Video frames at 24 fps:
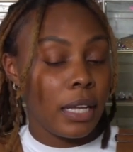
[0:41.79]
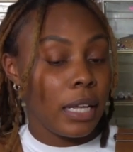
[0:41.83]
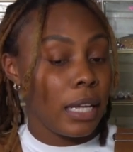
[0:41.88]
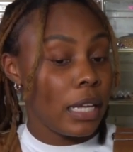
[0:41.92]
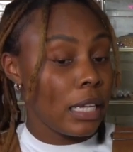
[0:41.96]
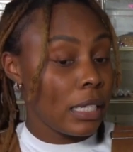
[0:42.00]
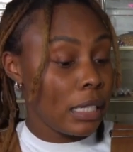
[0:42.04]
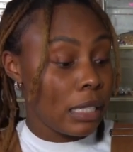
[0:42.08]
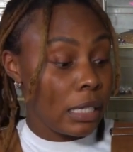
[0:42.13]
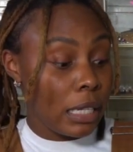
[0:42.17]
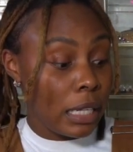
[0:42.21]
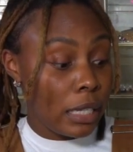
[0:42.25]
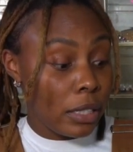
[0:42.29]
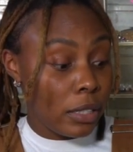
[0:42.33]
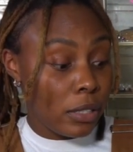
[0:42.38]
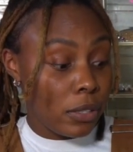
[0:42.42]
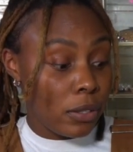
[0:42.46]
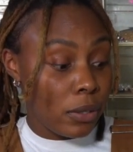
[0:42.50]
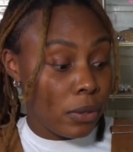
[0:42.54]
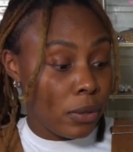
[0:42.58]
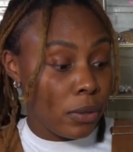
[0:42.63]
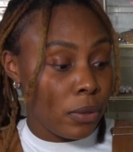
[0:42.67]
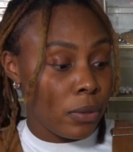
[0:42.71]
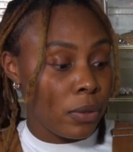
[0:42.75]
a
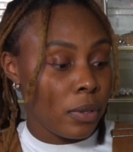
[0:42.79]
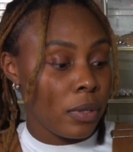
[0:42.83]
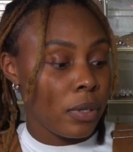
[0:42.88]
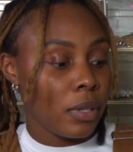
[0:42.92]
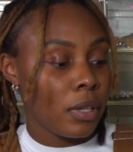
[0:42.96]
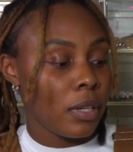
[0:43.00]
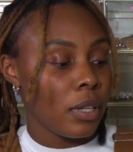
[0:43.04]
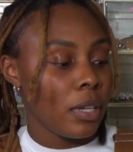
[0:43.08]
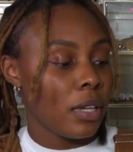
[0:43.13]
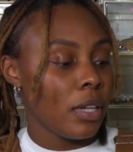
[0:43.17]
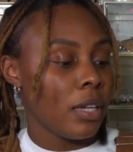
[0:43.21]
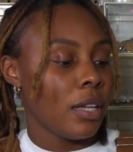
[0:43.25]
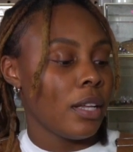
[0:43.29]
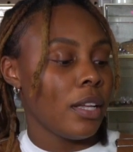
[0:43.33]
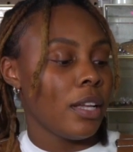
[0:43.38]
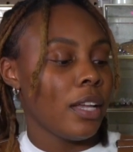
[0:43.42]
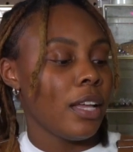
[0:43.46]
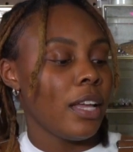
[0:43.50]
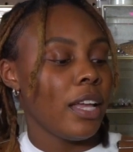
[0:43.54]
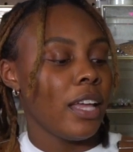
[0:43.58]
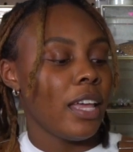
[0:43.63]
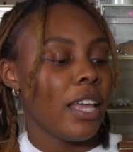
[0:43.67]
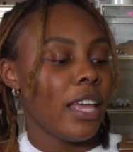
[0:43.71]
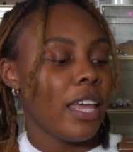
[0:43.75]
stencil,
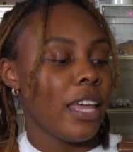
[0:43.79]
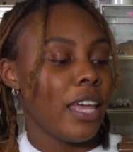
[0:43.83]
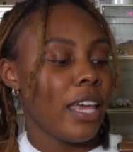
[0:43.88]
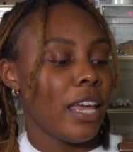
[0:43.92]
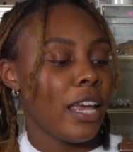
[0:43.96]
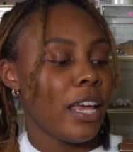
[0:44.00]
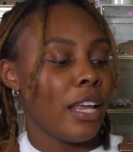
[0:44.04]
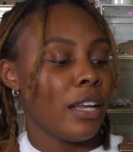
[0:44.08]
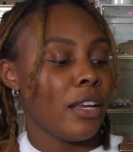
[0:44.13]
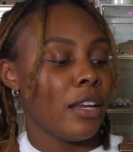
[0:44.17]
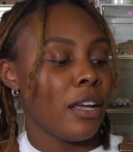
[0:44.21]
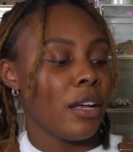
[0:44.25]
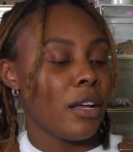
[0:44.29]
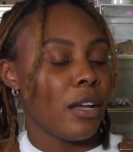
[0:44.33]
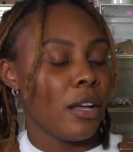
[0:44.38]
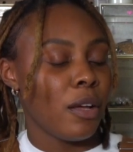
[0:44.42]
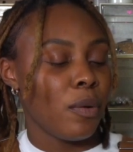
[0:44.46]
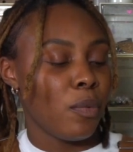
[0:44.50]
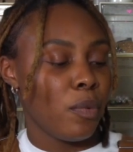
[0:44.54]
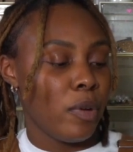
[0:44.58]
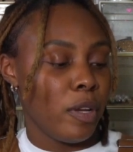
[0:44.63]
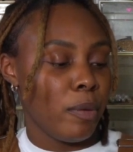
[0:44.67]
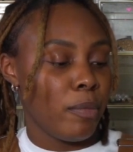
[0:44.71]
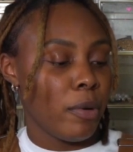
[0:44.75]
and
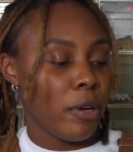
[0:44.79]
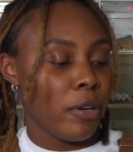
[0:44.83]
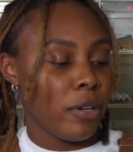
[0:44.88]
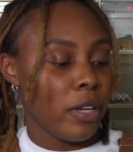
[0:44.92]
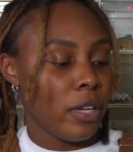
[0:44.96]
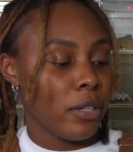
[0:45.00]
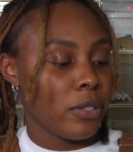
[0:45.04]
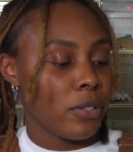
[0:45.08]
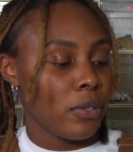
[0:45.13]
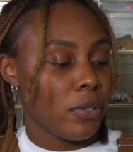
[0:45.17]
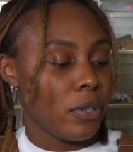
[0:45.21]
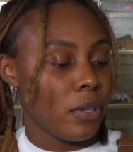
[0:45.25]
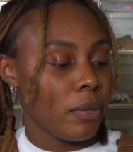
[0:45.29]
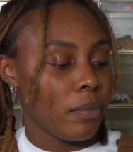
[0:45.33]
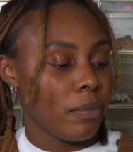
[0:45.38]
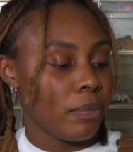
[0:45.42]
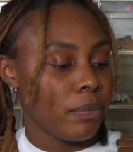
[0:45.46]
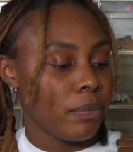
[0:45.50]
a wood burning tool.